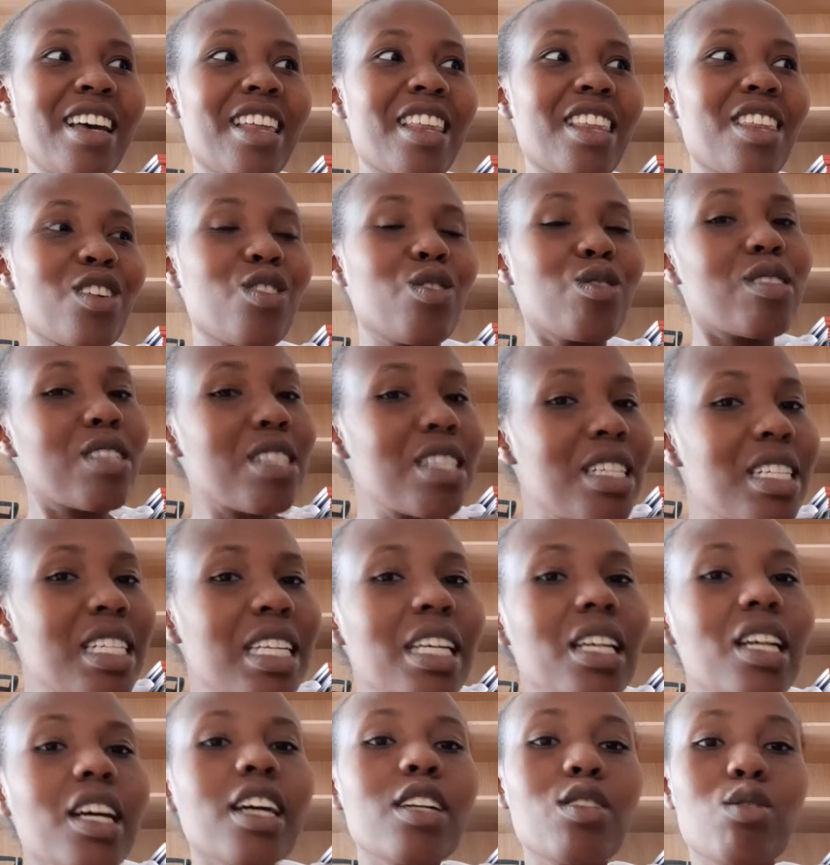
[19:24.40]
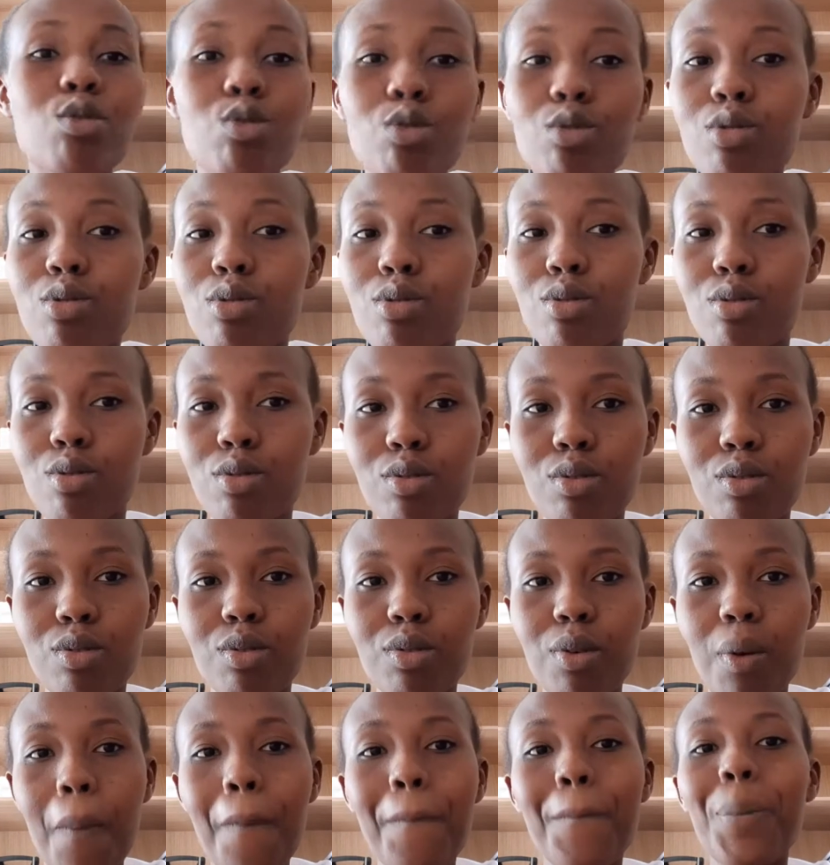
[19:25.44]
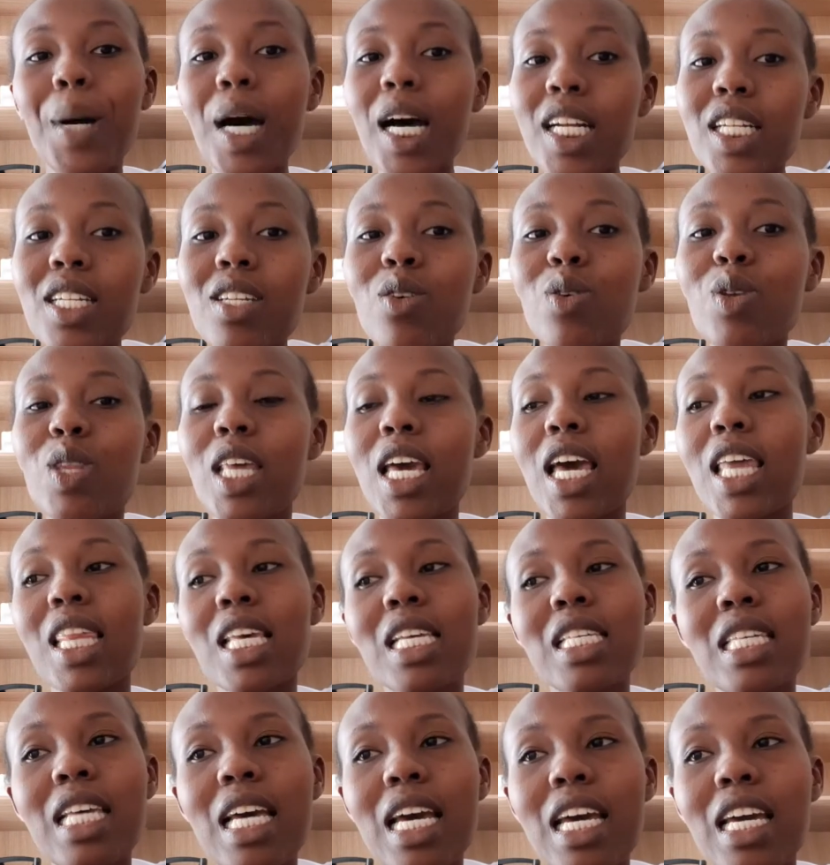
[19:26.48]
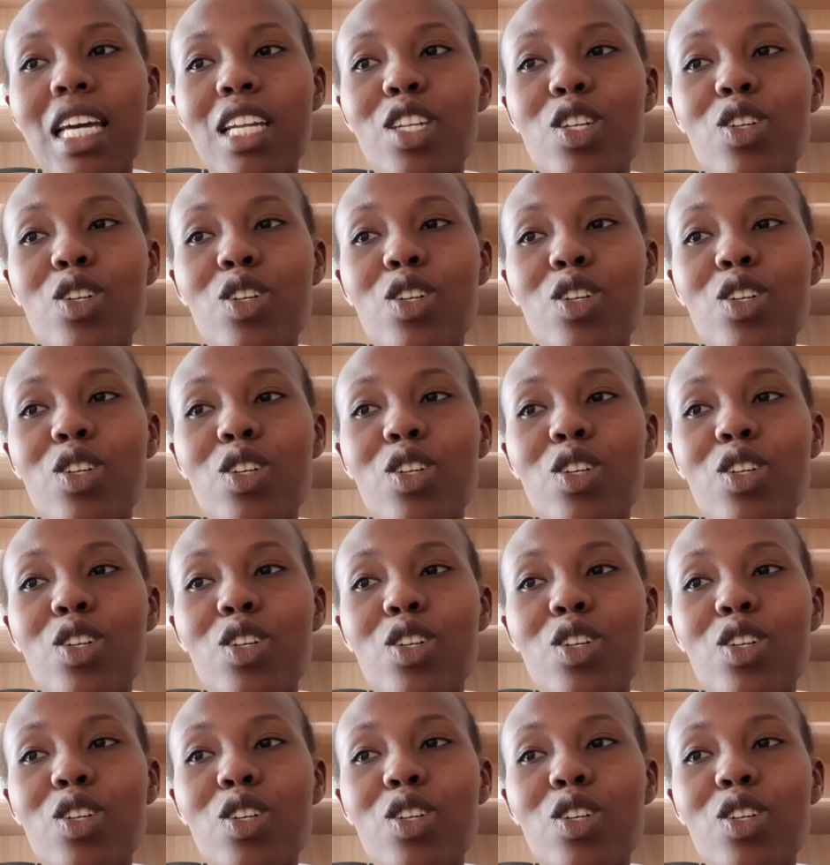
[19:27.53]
you still get to go to school, but on the other side,